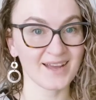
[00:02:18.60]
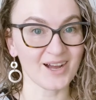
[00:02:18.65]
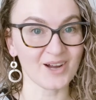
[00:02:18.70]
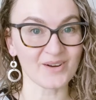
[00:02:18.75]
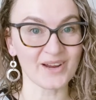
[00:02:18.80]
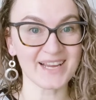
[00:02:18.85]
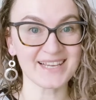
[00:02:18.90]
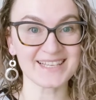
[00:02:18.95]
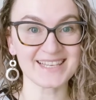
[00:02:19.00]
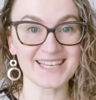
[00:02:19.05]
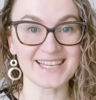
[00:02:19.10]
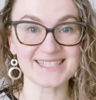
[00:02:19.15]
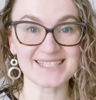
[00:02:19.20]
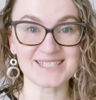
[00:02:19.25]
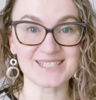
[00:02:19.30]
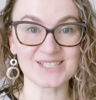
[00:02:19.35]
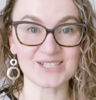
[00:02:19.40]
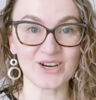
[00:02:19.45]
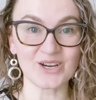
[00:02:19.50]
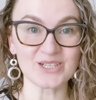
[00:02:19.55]
All right, let's
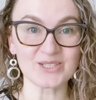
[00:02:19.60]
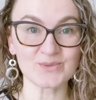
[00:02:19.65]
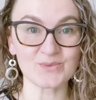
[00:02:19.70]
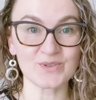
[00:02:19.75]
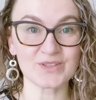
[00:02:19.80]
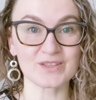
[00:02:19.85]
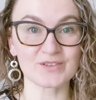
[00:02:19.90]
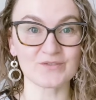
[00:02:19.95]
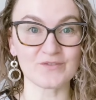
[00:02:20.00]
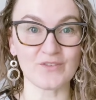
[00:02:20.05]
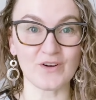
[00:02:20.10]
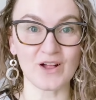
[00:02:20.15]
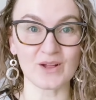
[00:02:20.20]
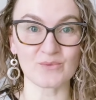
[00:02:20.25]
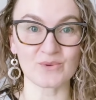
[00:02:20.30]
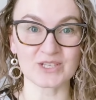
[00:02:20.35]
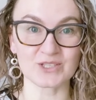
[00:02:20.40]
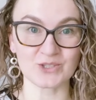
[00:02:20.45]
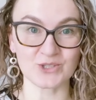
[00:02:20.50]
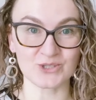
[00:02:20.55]
start with the
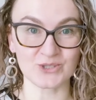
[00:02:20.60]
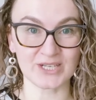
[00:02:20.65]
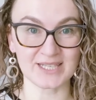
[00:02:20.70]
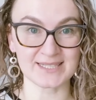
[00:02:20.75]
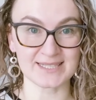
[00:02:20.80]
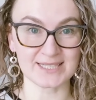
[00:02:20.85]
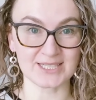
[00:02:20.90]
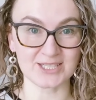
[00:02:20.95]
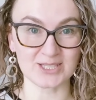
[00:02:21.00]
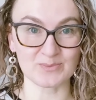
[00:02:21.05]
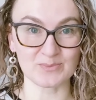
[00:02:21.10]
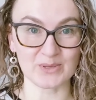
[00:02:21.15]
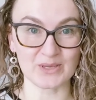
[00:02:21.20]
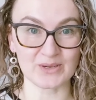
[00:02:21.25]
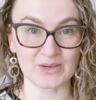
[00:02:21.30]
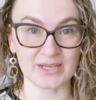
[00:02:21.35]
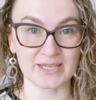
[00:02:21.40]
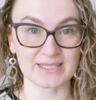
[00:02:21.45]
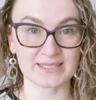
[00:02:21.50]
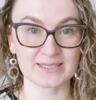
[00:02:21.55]
fall-winter transition
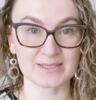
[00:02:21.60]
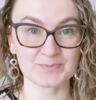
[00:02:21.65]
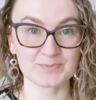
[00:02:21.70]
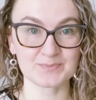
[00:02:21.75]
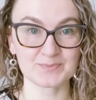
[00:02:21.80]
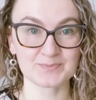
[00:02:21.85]
period.